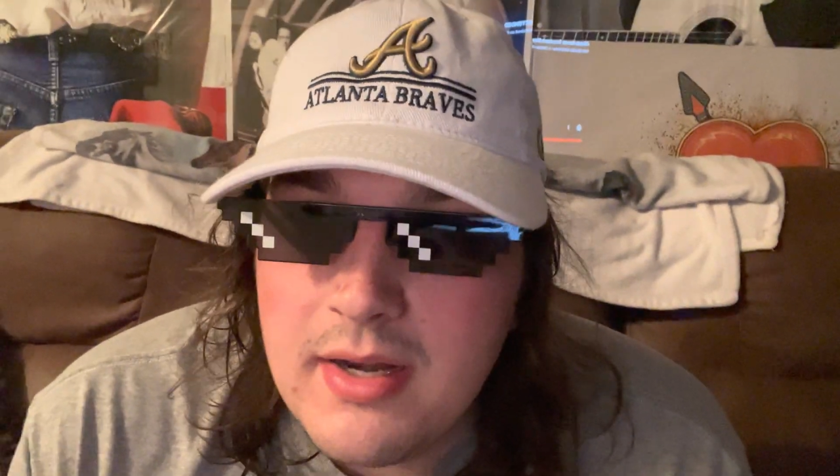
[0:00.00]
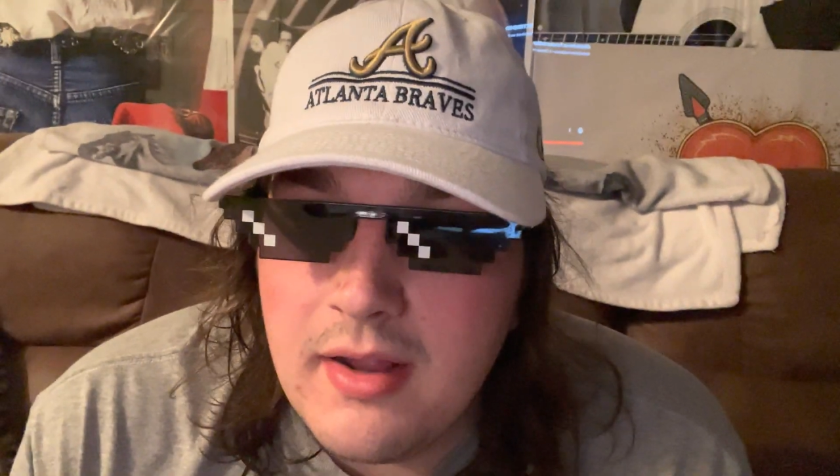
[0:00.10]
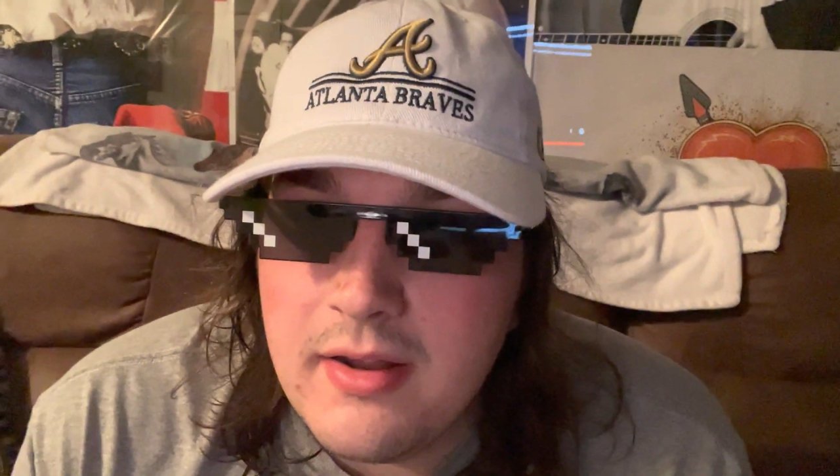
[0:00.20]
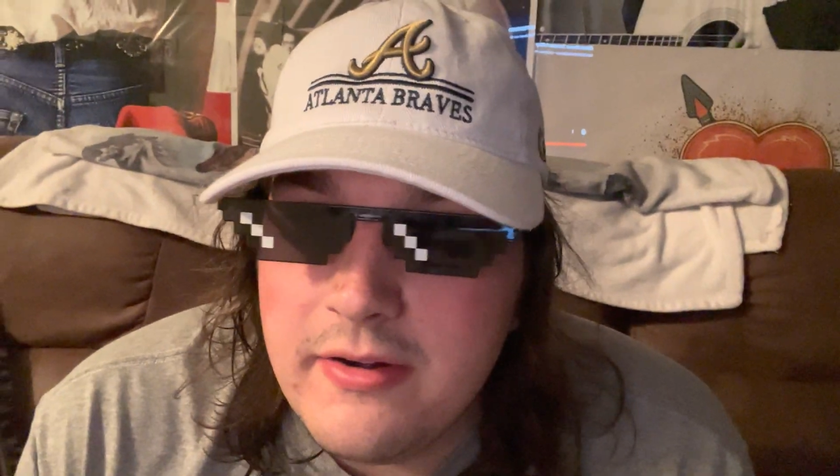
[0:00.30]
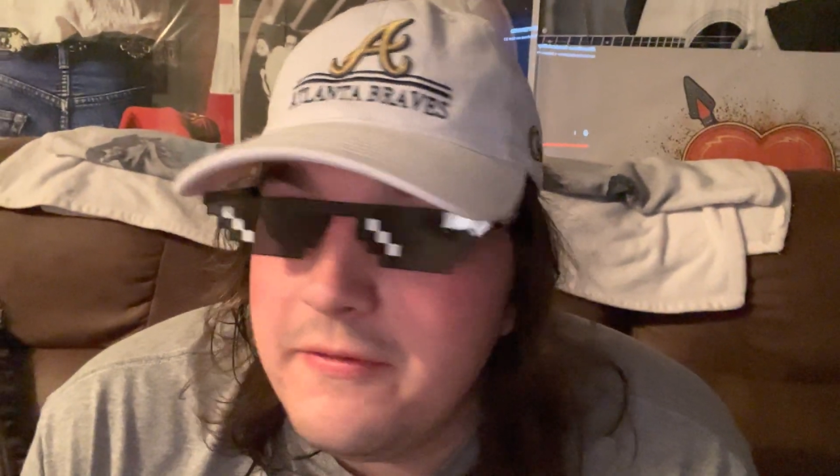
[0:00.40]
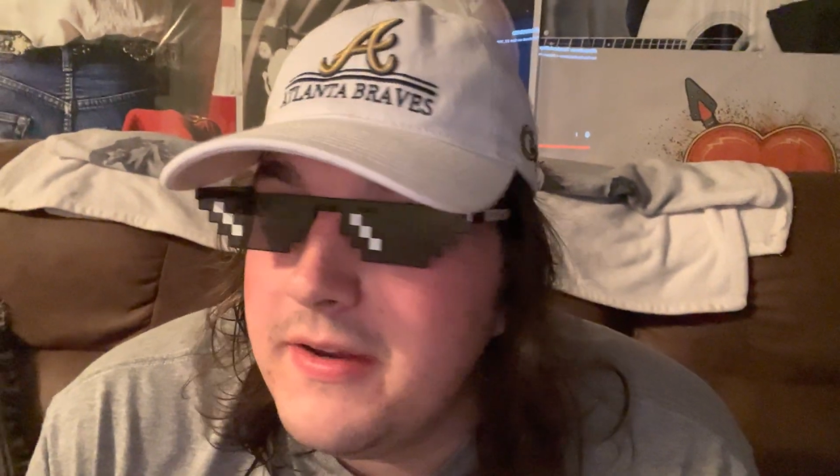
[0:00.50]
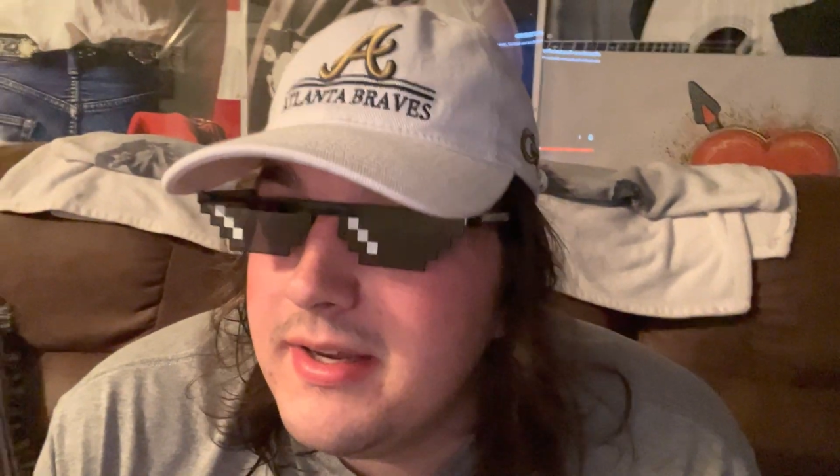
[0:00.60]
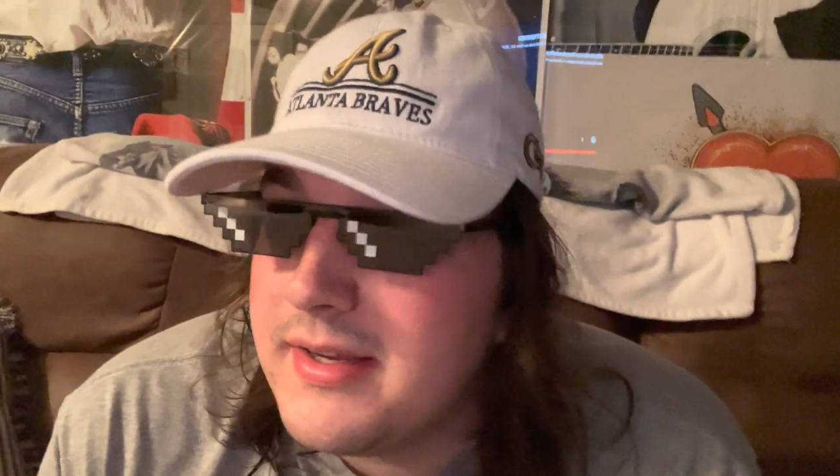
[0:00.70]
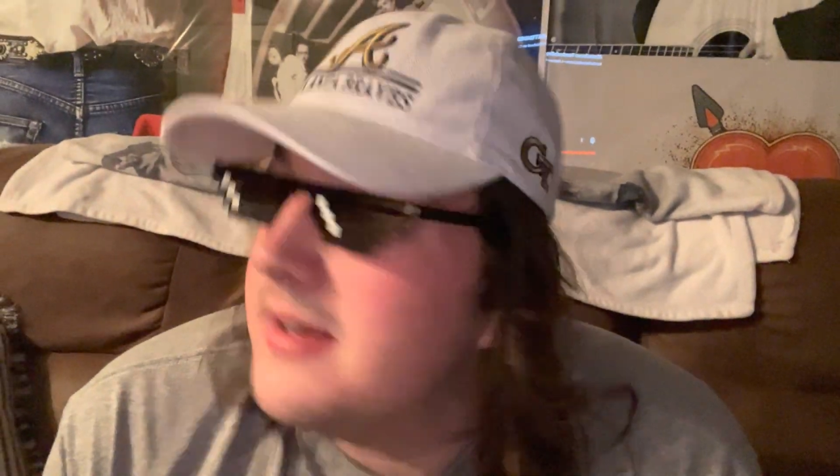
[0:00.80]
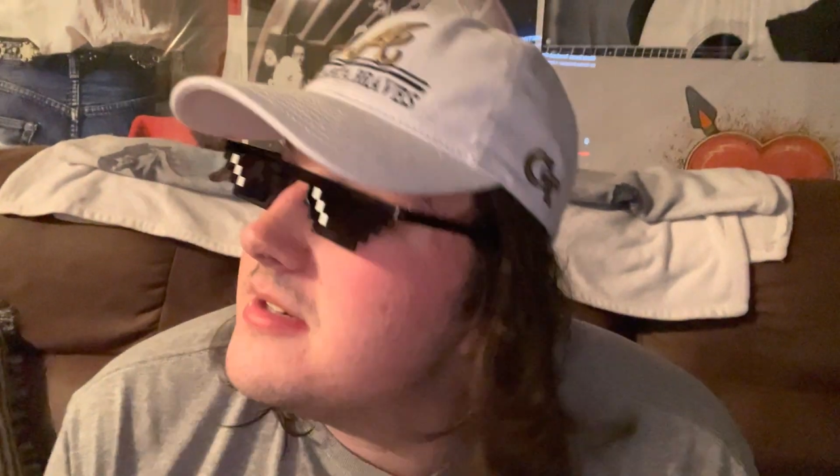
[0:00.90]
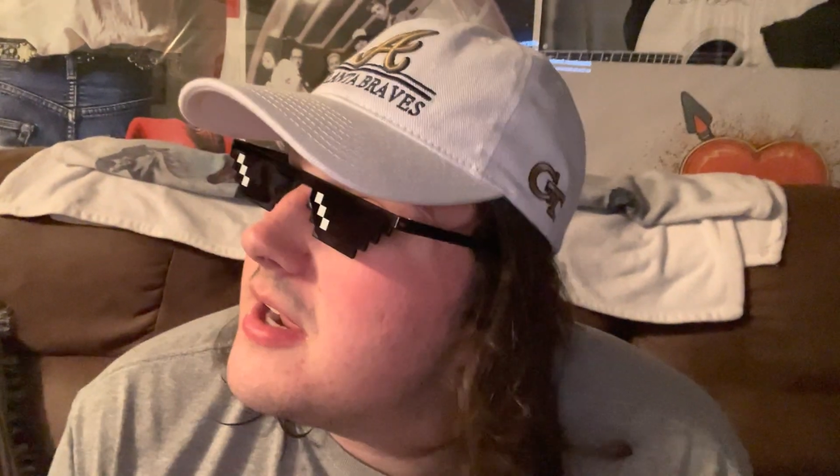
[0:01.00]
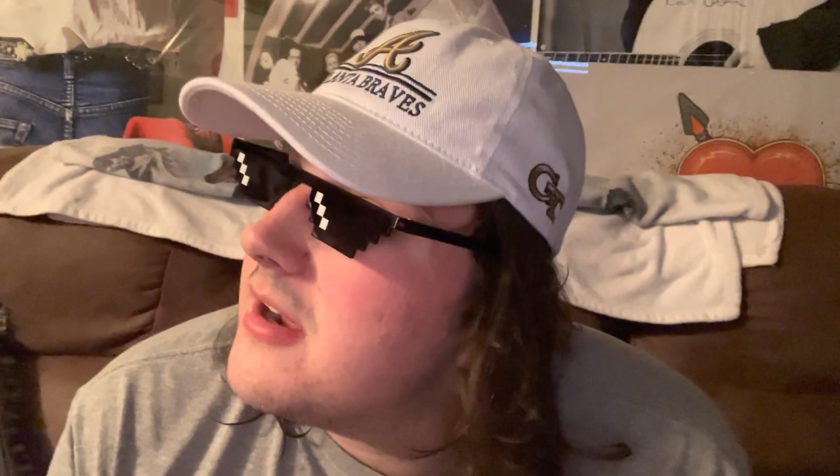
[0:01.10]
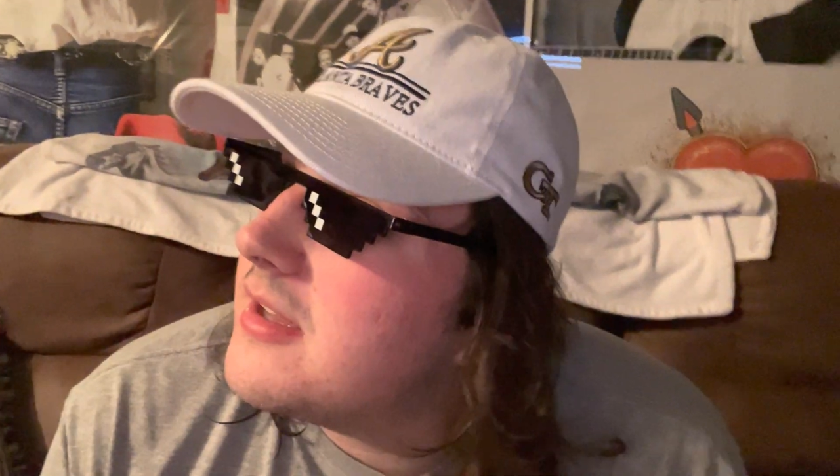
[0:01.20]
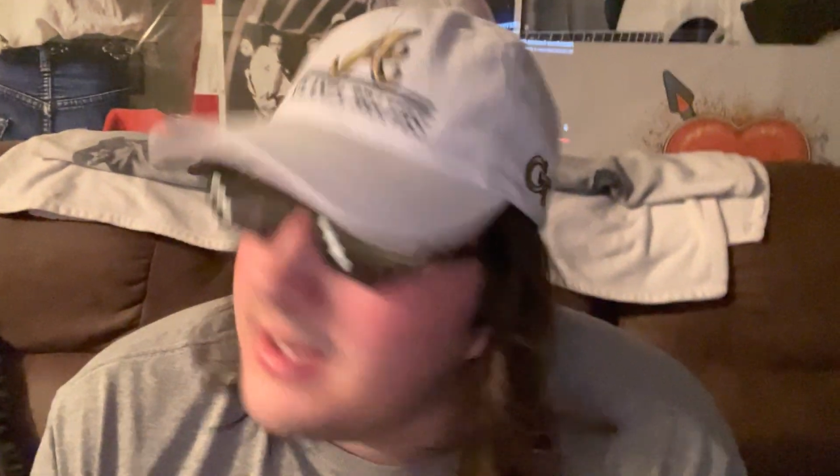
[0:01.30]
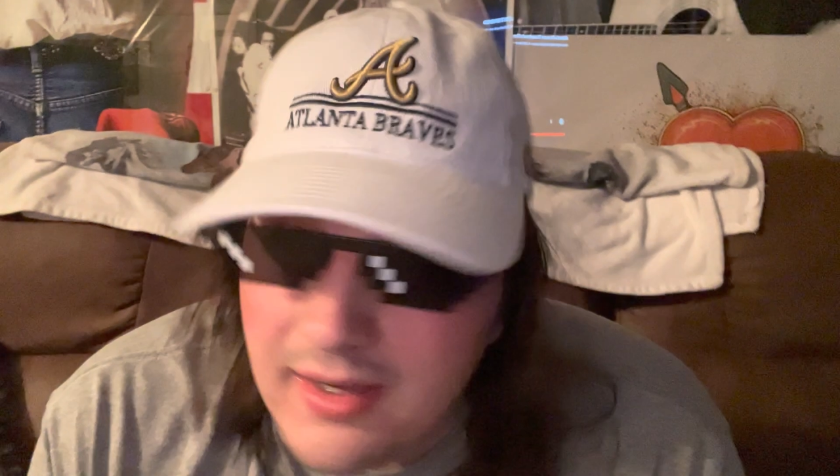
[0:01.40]
undefeated
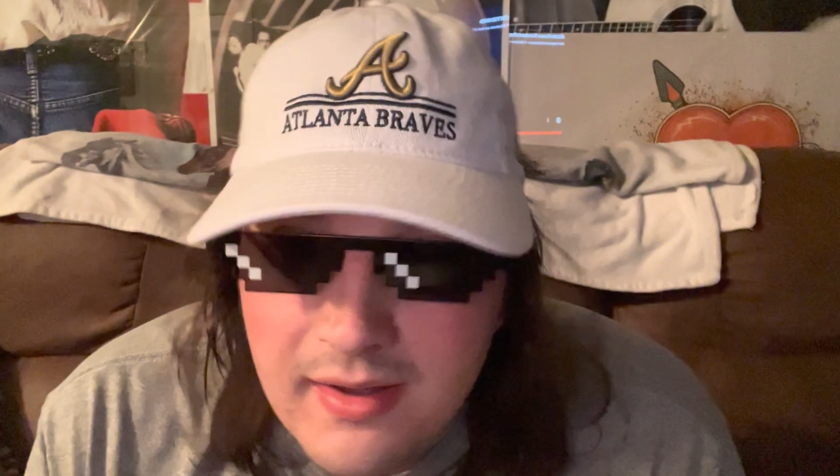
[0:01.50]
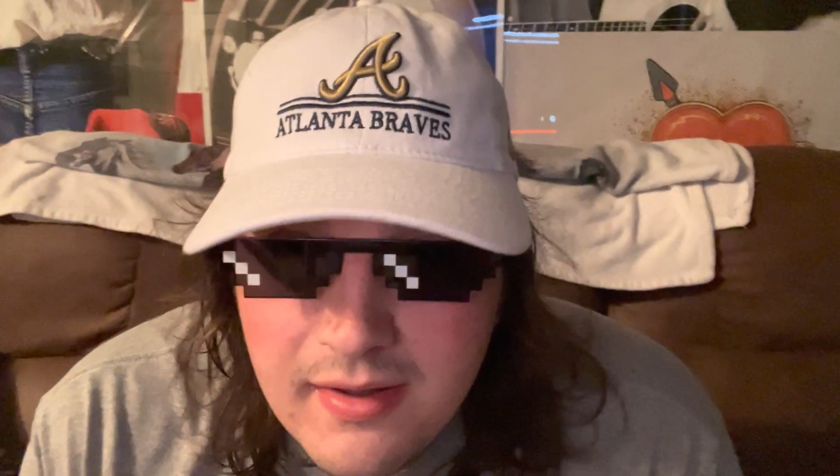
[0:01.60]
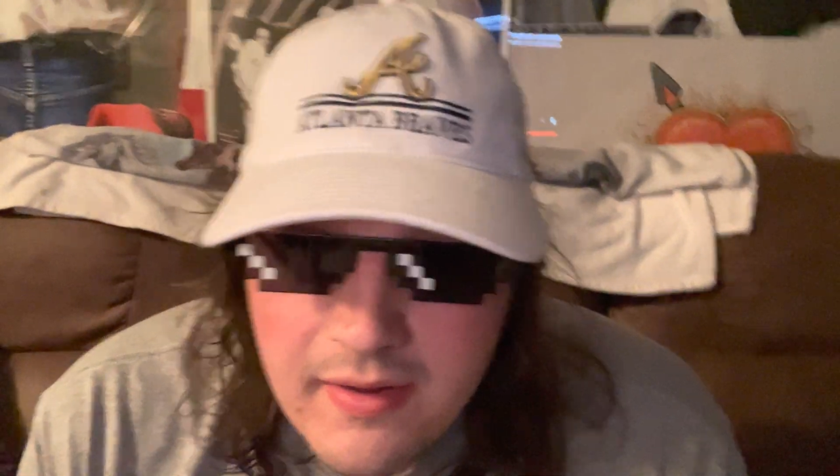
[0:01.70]
Kentucky.